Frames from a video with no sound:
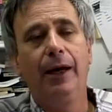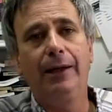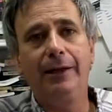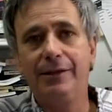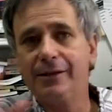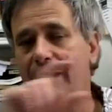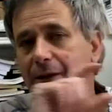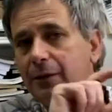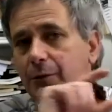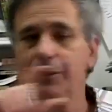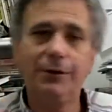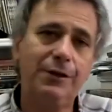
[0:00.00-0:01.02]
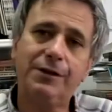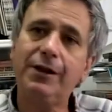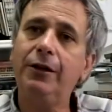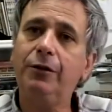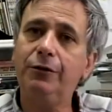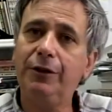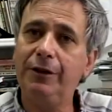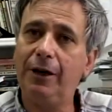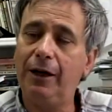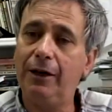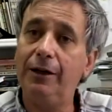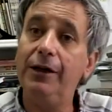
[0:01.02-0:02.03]
And its title was The State of
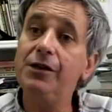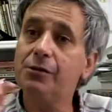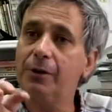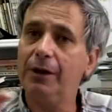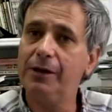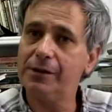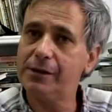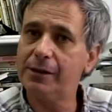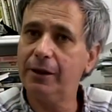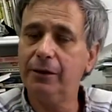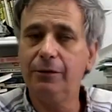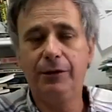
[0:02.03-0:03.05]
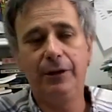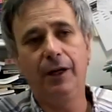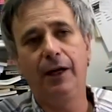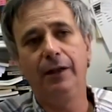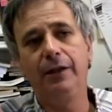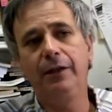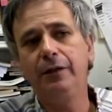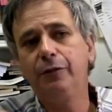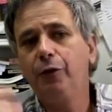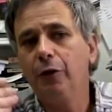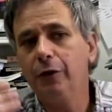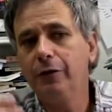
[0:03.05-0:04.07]
Denial, Israel as a State of Denial. And it
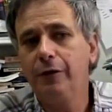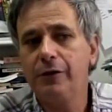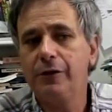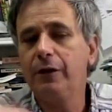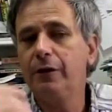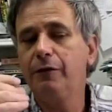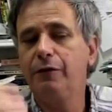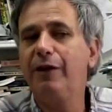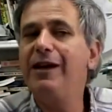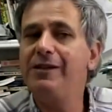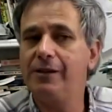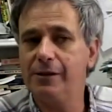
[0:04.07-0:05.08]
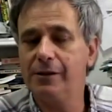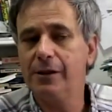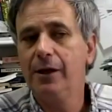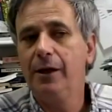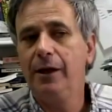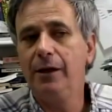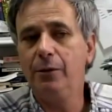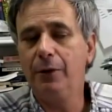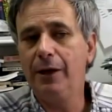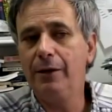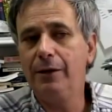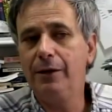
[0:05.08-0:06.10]
followed certain phases in the
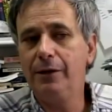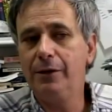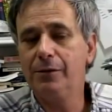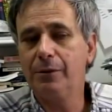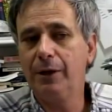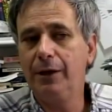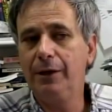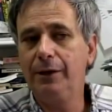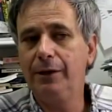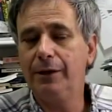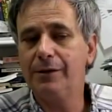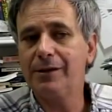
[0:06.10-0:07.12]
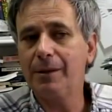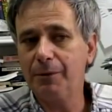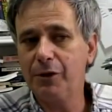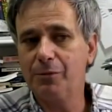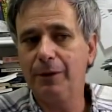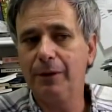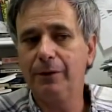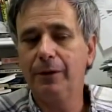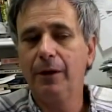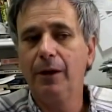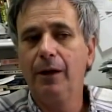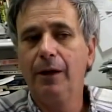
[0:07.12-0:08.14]
way the Israeli establishment
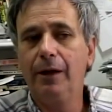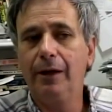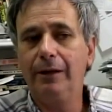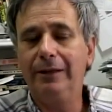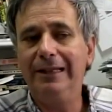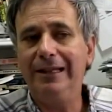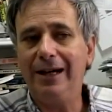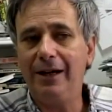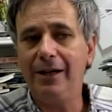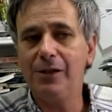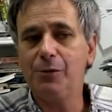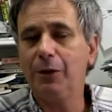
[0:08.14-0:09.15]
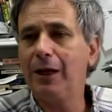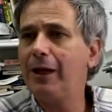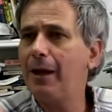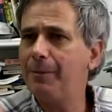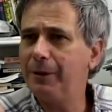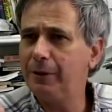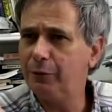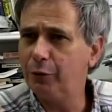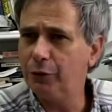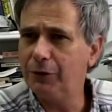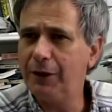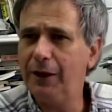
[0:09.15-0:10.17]
denies what had happened in
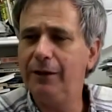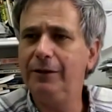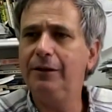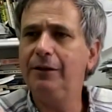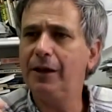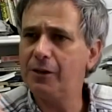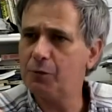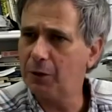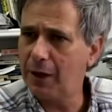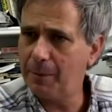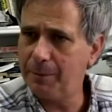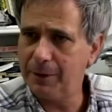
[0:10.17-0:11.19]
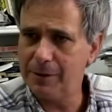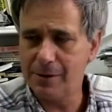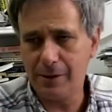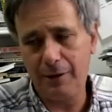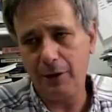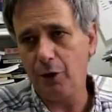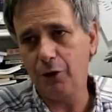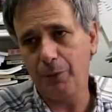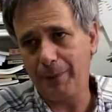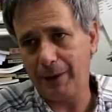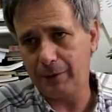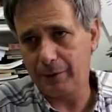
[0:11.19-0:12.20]
1948, denies what happens in the
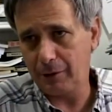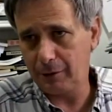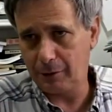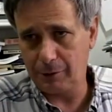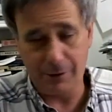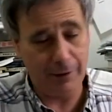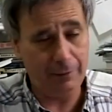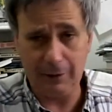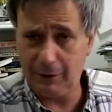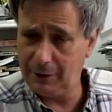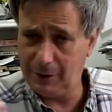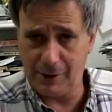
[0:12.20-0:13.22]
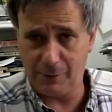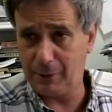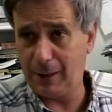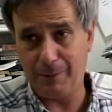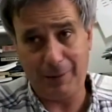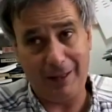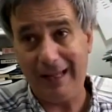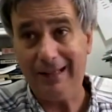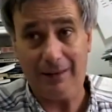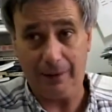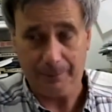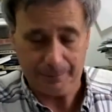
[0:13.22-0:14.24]
occupied territories, and even denies what happened
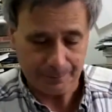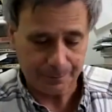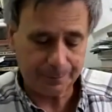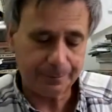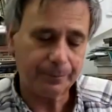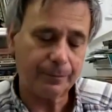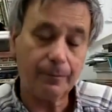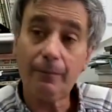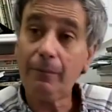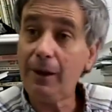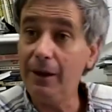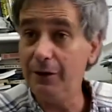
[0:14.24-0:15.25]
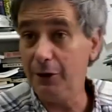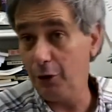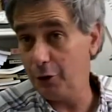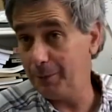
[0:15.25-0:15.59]
lately in the